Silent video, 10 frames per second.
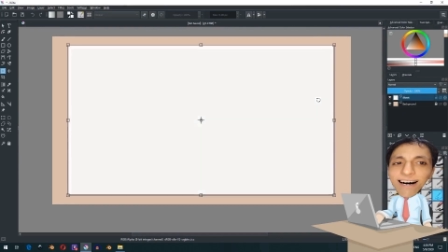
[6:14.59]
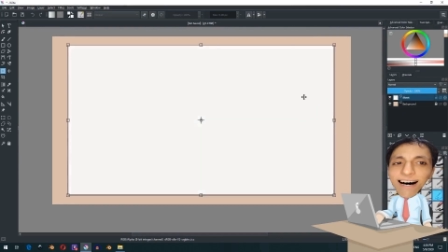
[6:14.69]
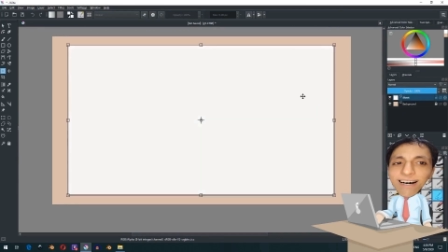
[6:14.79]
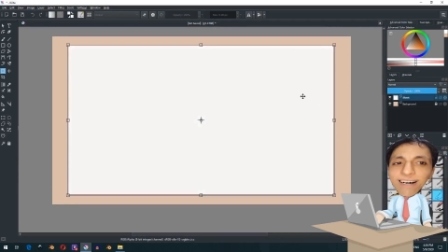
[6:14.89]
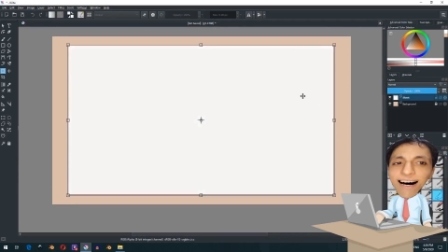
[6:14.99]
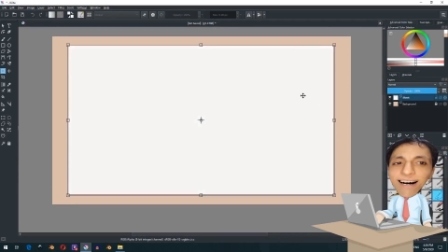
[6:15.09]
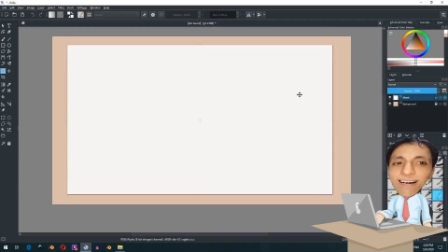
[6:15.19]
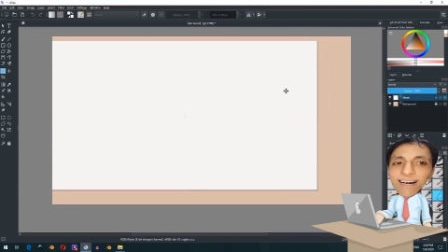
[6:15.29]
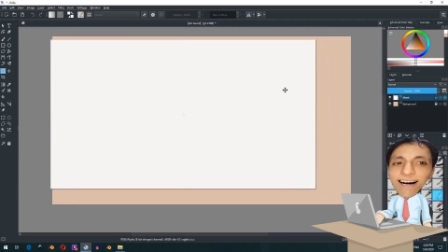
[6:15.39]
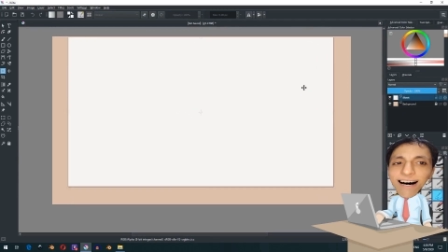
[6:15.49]
One little
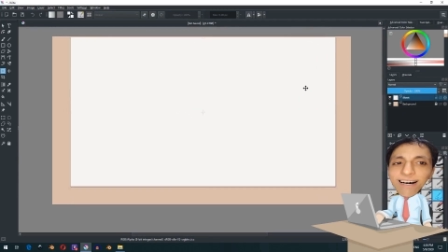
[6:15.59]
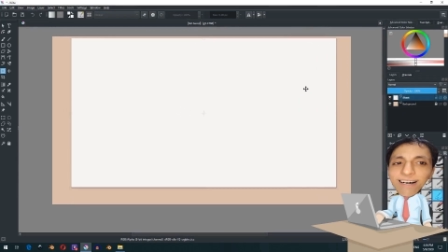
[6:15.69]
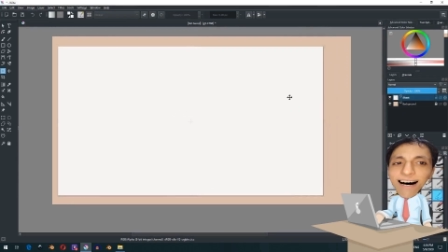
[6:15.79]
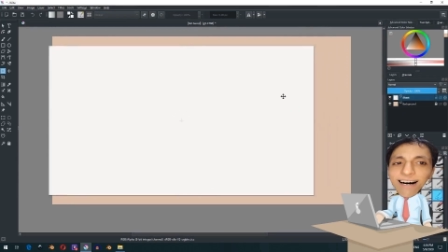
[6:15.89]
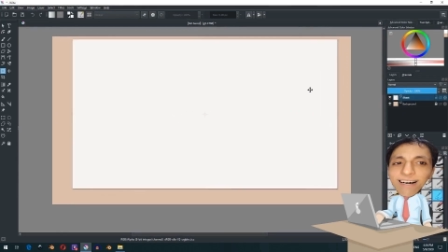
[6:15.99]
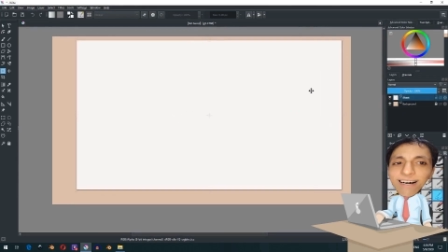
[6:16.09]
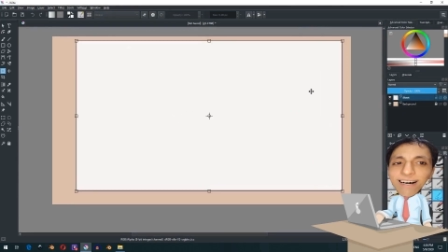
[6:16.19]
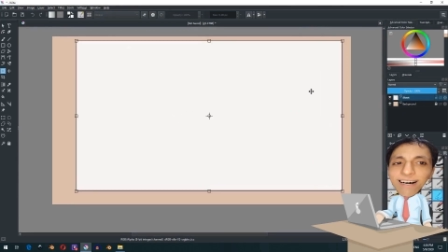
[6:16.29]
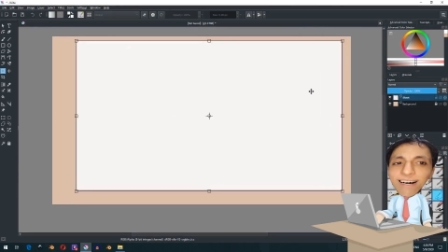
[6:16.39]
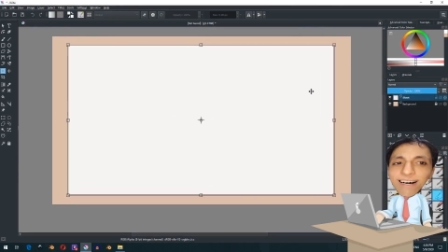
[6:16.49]
problem.
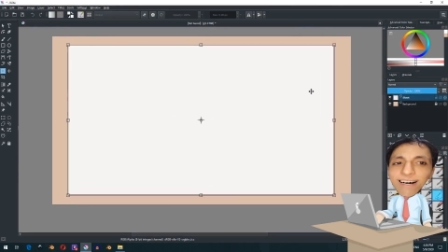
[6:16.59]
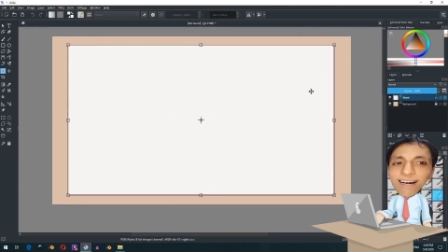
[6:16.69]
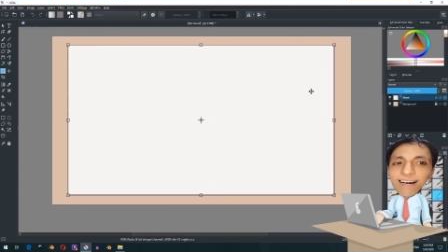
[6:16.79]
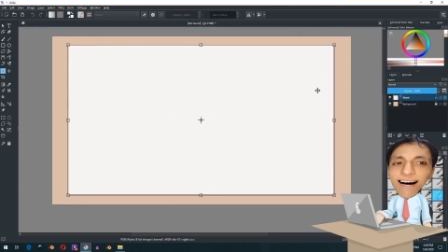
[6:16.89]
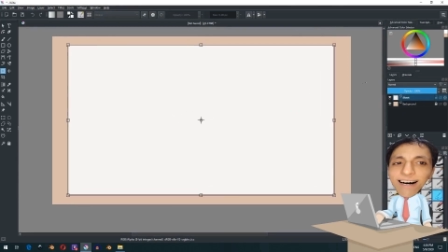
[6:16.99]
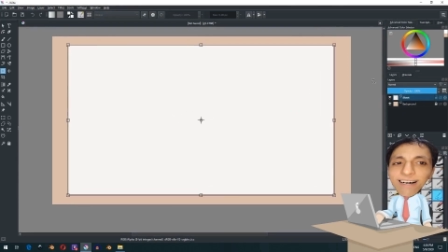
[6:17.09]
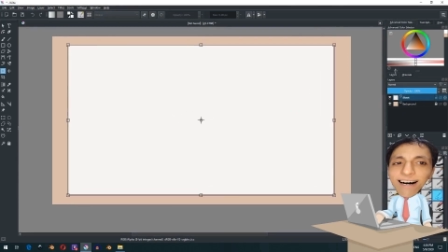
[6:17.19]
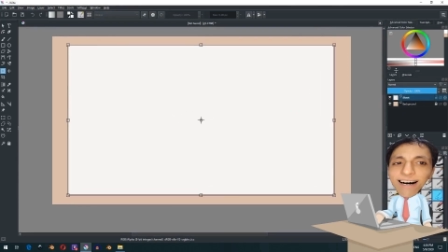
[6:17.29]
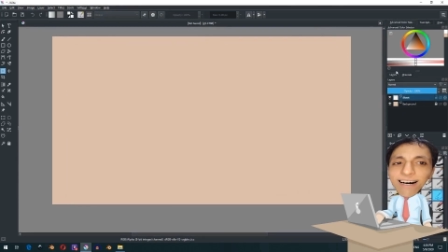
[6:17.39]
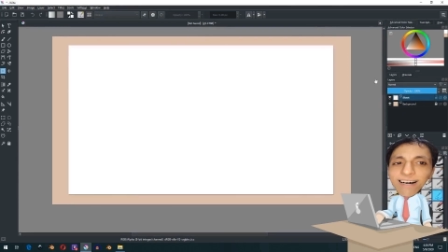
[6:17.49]
At this
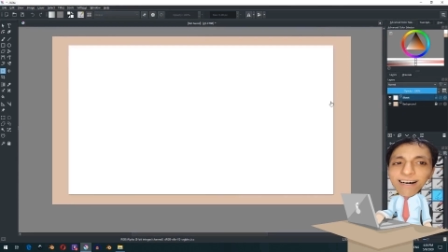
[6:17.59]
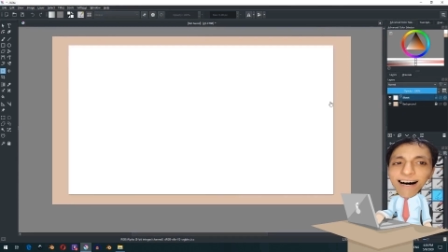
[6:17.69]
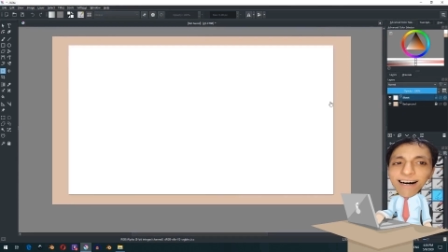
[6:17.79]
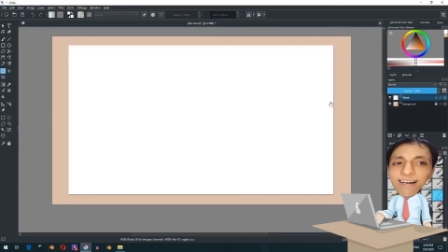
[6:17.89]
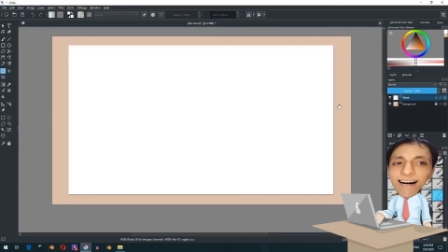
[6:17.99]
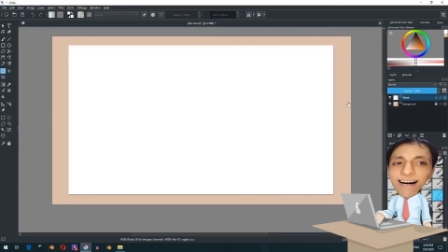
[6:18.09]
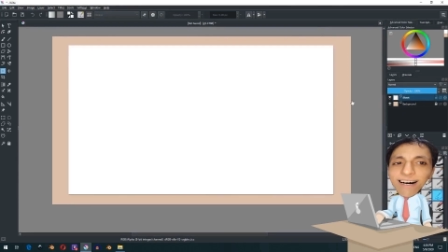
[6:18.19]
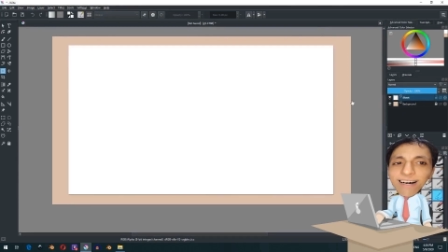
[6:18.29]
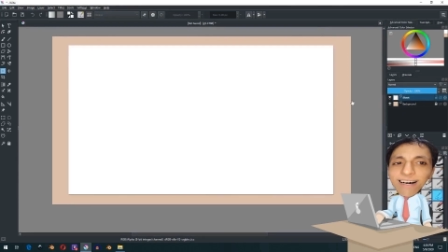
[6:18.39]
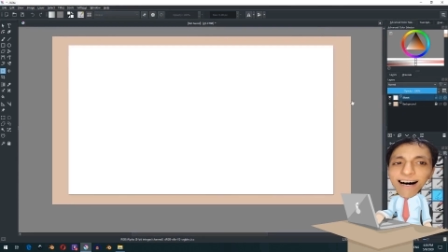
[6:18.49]
point, if you want to
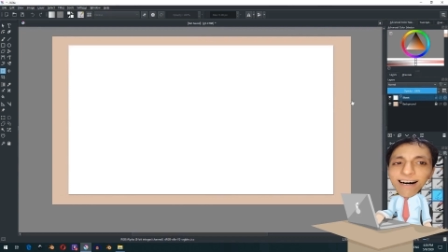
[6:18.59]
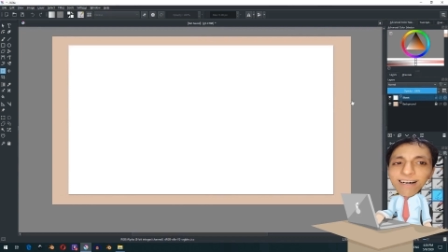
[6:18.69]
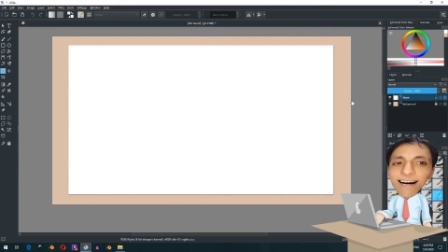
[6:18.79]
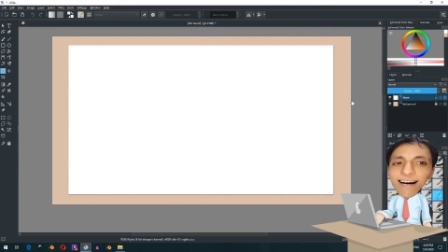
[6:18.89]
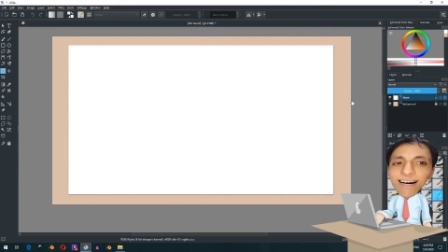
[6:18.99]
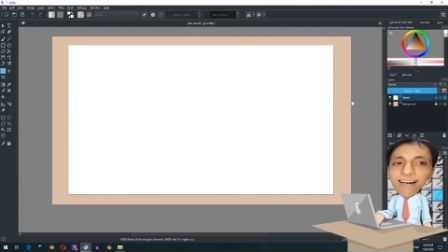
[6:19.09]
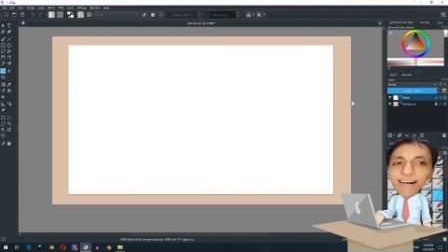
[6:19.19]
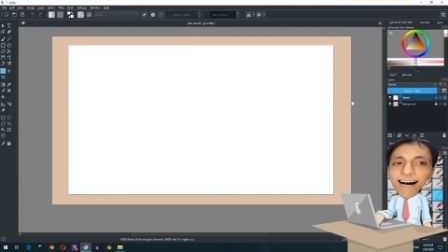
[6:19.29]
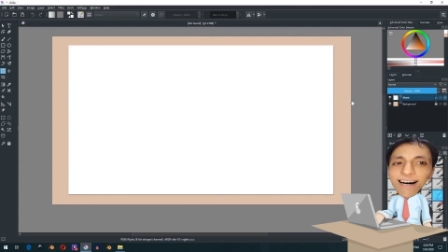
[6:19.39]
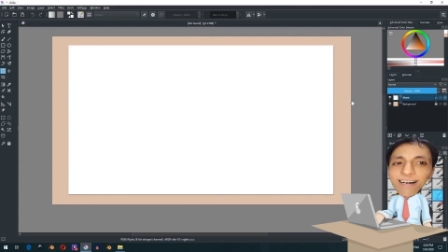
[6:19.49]
make any
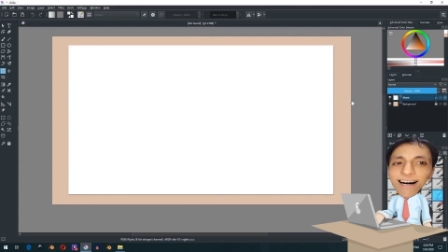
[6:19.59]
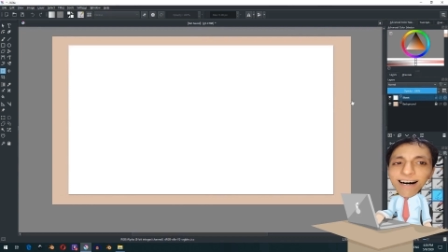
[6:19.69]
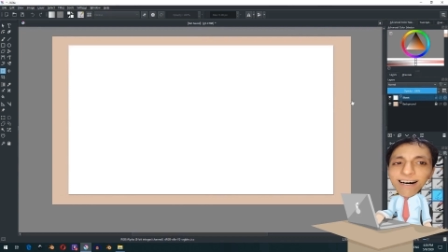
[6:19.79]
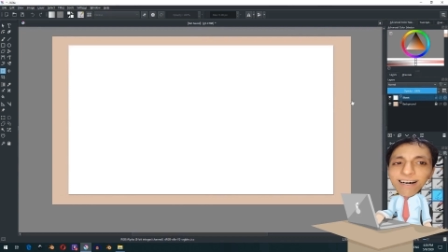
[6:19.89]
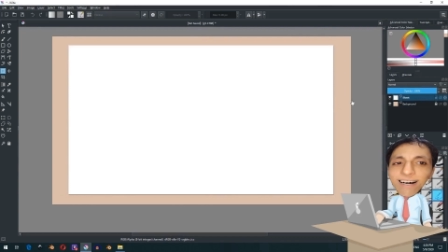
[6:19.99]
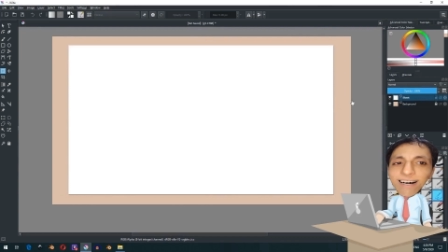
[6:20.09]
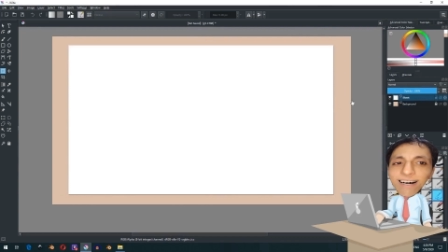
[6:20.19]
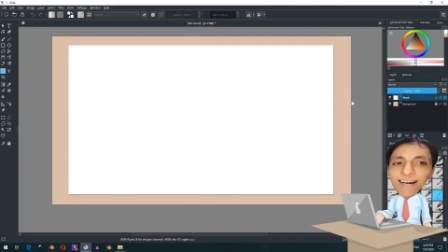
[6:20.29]
changes to the style